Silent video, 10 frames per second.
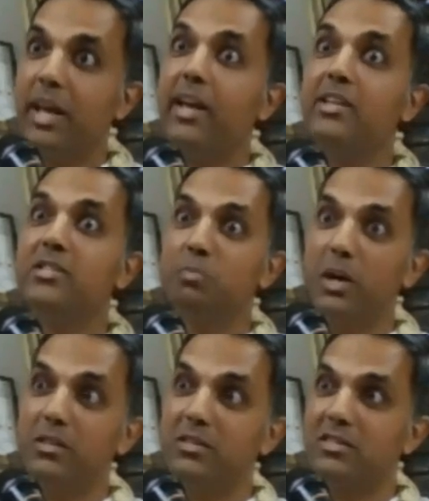Days,
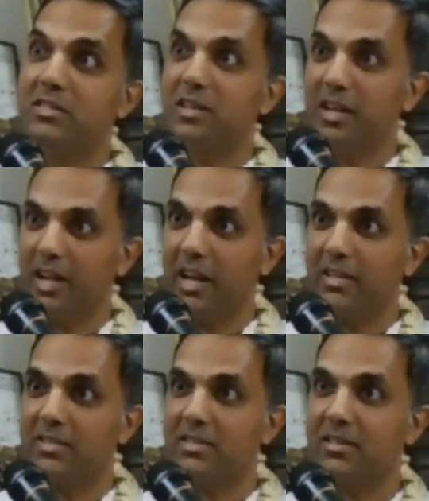months it
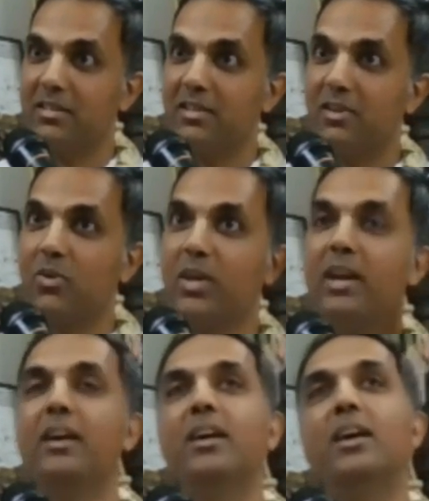takes.
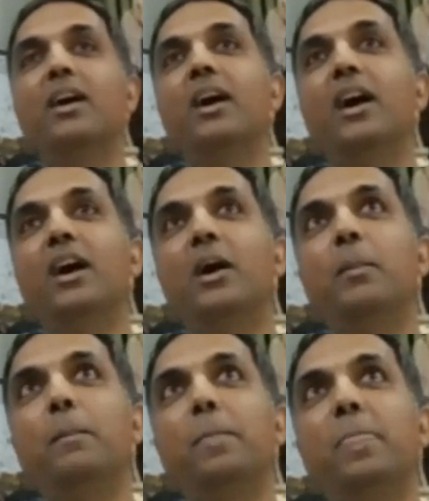Okay.
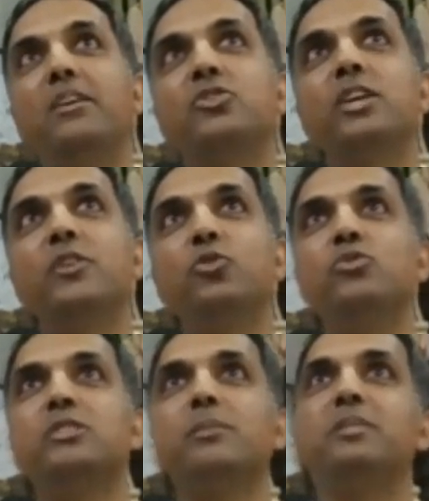Um, so they
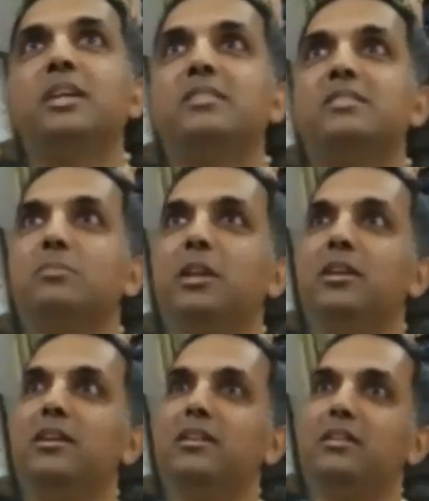do something
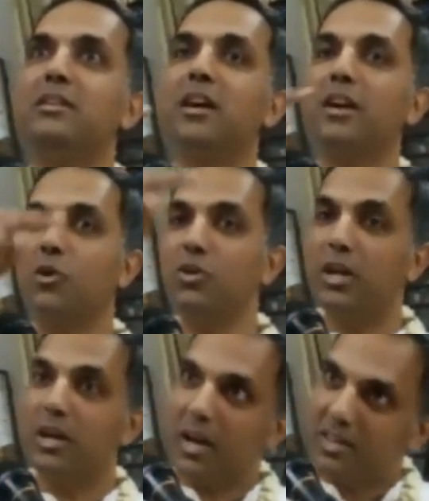similar
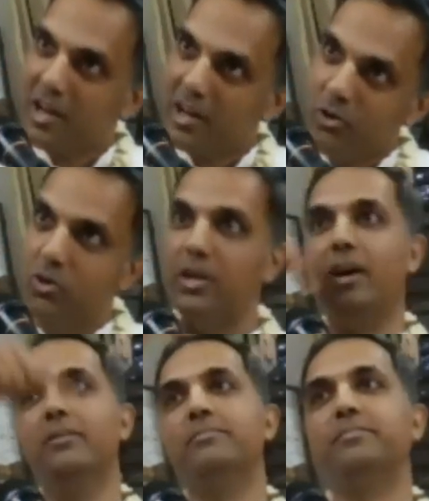around Radha
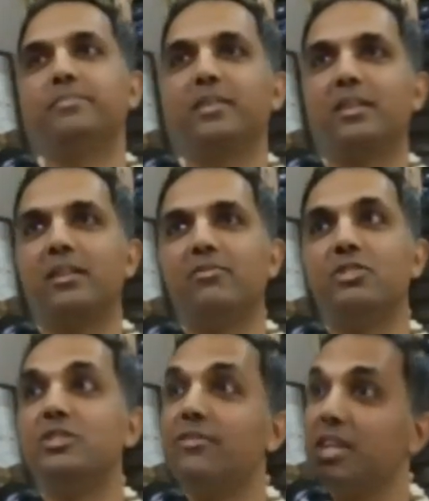Kunda,
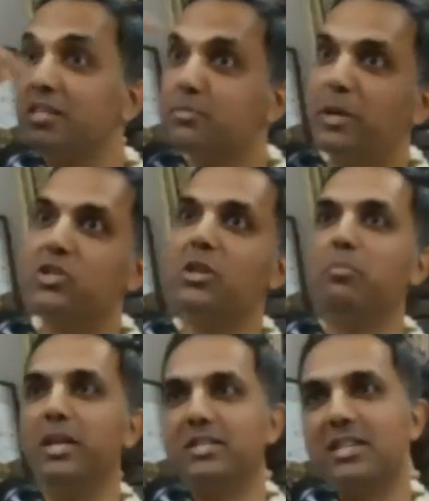which is a very
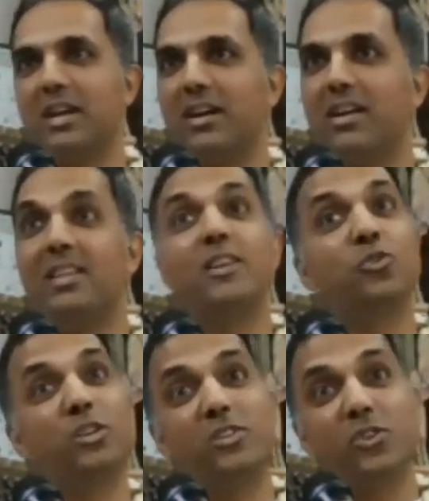special place. Radha
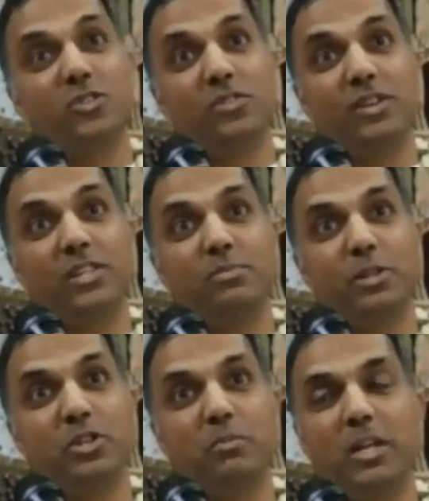Kunda is also a very
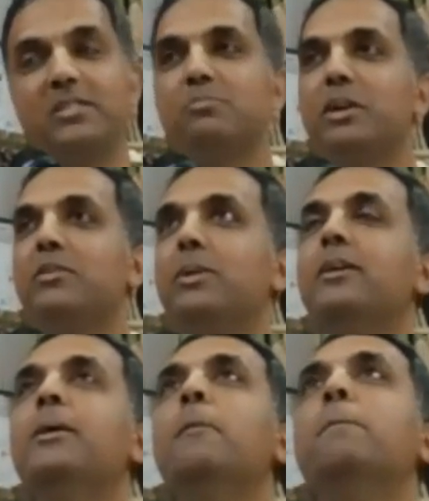special place, by the
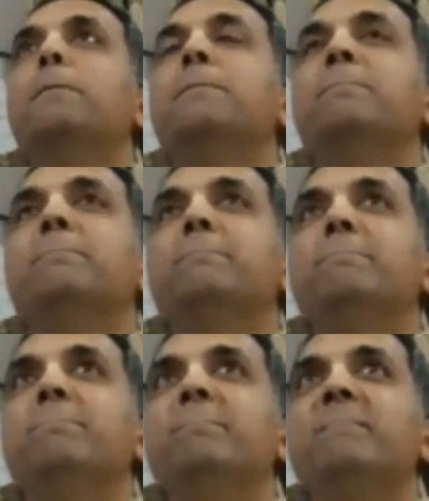way.
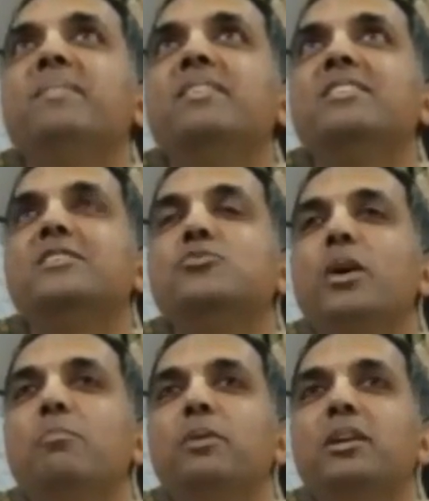Mm, this is
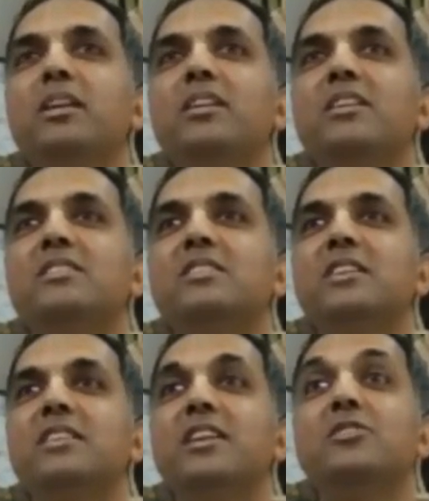one particular incident.